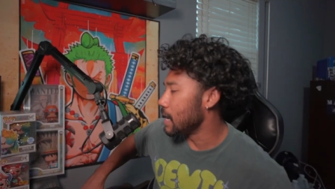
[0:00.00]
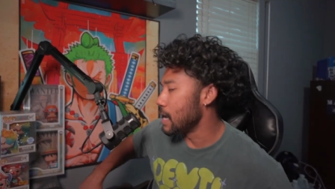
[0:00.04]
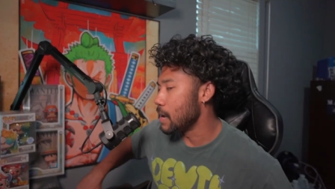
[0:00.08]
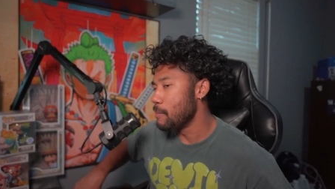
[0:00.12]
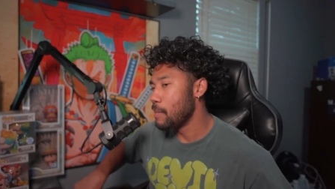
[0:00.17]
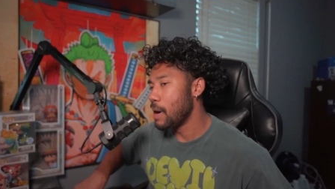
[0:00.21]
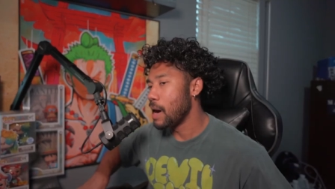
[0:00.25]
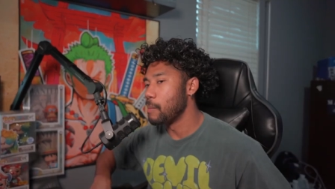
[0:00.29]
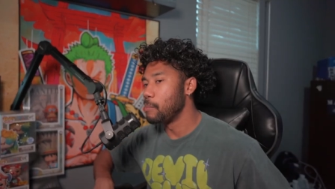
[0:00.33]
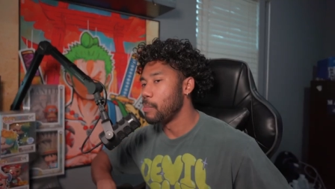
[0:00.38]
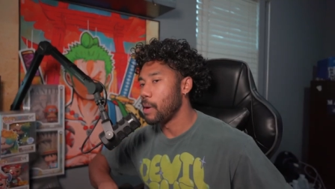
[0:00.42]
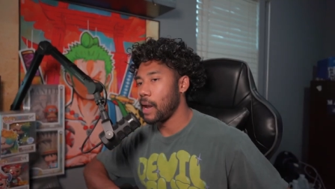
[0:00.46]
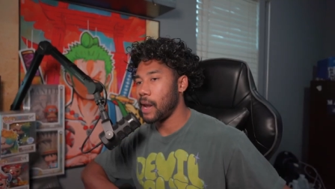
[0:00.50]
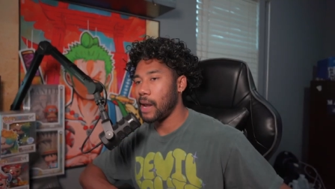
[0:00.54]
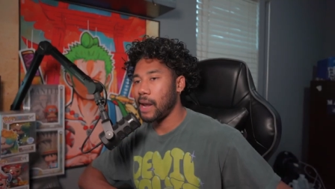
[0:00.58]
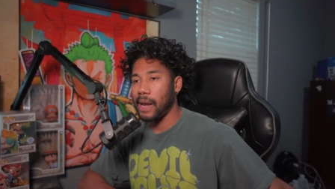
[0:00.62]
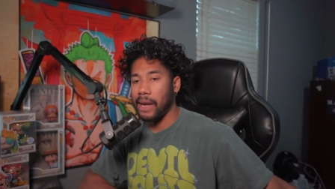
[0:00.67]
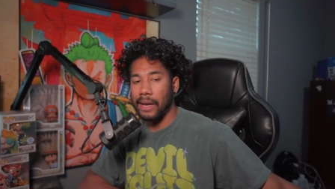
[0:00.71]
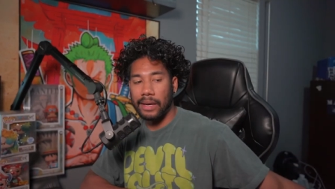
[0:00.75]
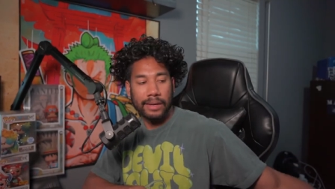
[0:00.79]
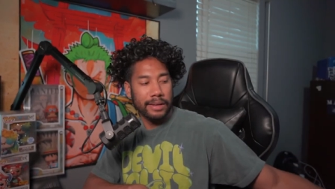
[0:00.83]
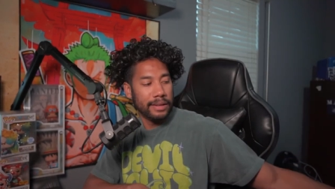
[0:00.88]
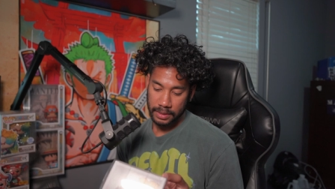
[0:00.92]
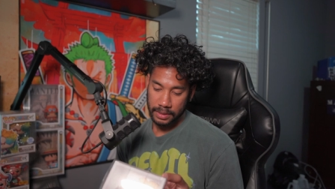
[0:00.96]
my
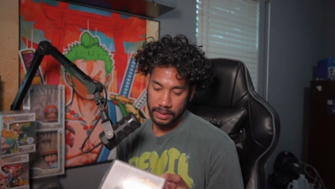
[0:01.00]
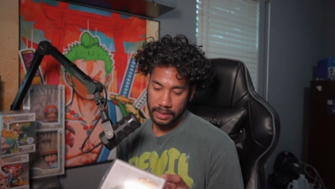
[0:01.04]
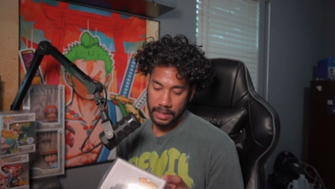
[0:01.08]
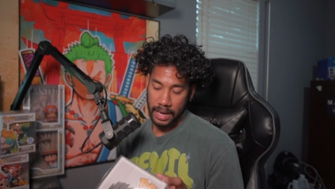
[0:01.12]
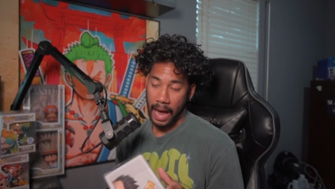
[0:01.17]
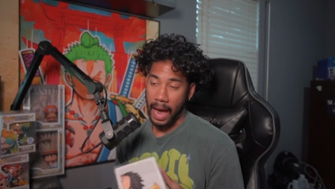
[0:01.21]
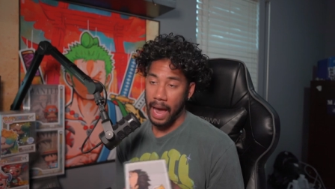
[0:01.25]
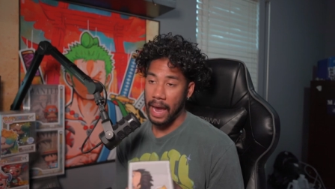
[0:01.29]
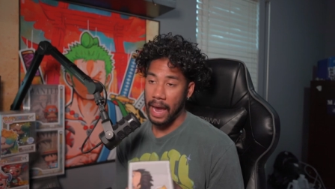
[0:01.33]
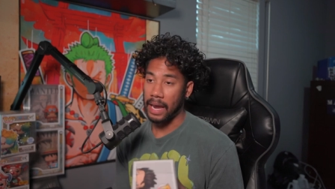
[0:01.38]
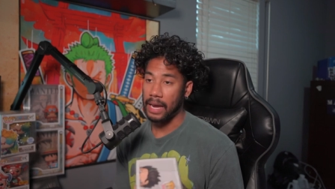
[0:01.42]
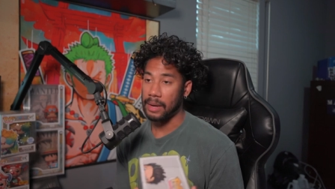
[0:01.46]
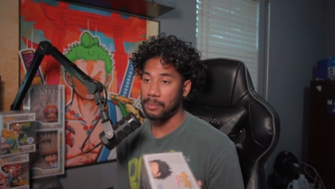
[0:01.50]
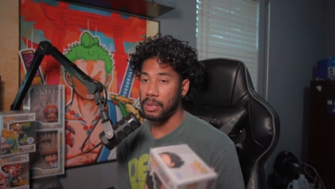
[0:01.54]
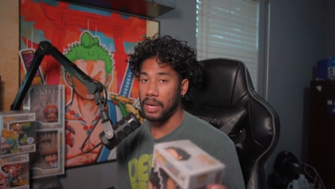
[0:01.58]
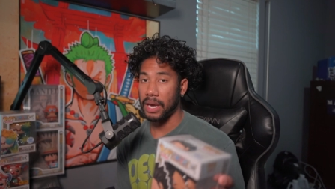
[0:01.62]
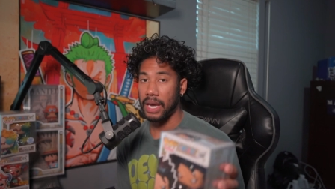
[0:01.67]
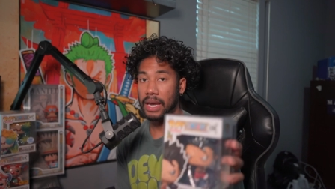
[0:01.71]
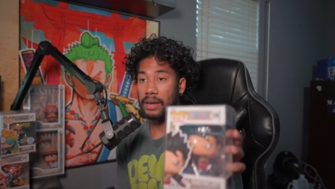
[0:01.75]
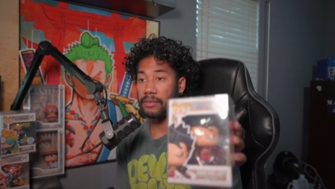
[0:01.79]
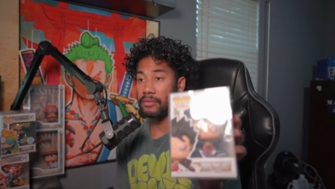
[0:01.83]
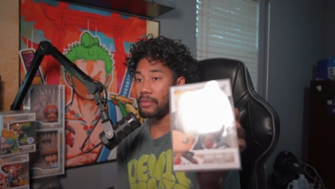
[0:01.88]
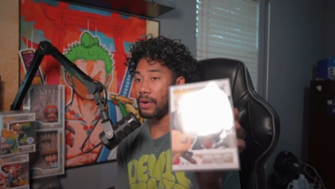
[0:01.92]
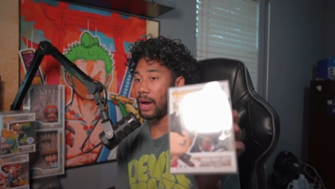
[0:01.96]
bag. I ain't
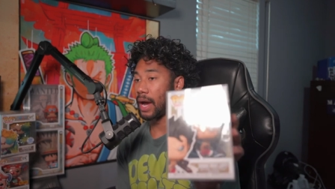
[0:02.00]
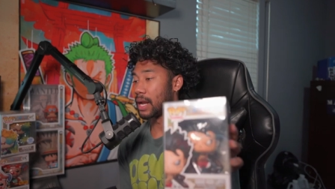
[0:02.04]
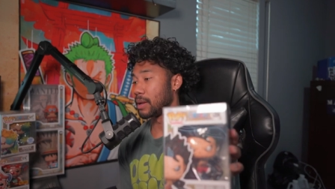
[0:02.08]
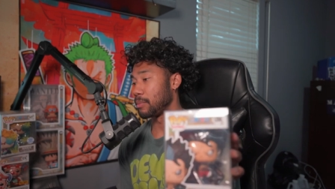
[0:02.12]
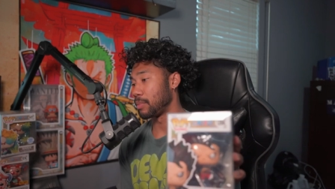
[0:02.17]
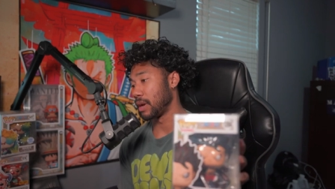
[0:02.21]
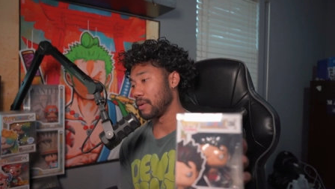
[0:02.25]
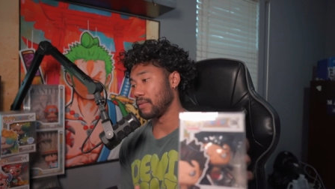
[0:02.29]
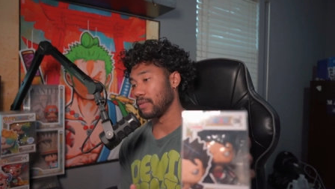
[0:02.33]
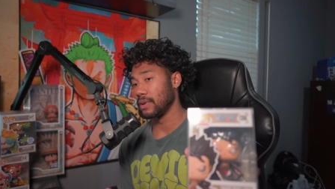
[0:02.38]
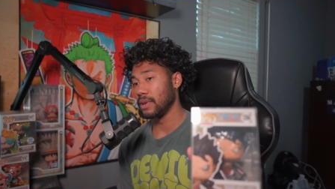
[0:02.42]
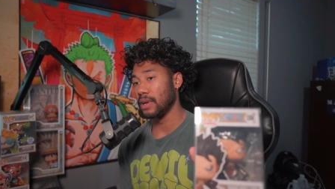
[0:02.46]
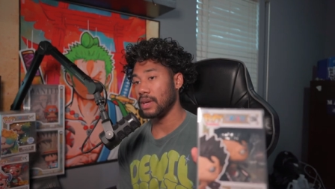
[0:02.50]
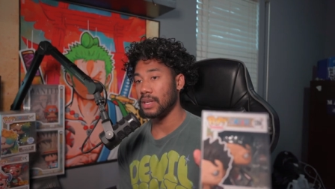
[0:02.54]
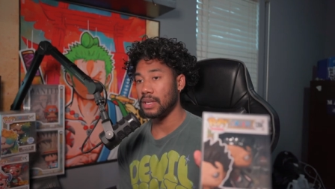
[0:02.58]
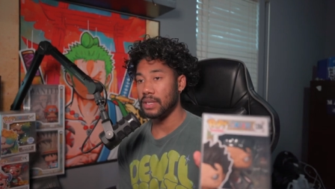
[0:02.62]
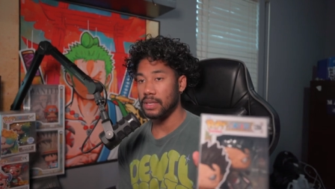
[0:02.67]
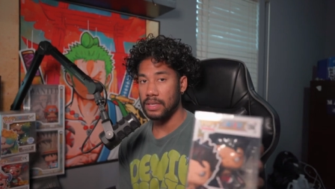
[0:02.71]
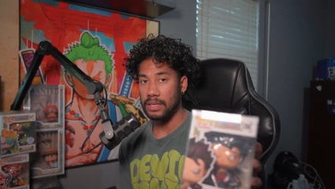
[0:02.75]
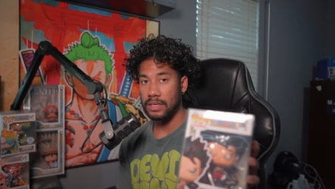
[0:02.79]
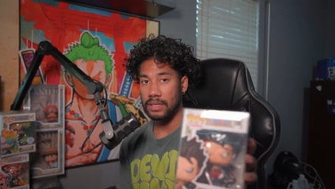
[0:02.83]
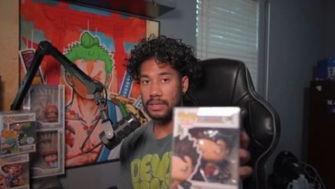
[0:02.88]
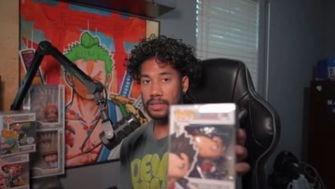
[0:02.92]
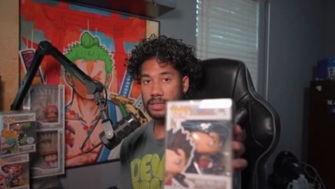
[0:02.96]
pay I ain't pay for none of
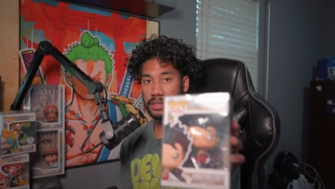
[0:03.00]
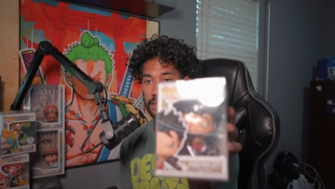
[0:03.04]
these.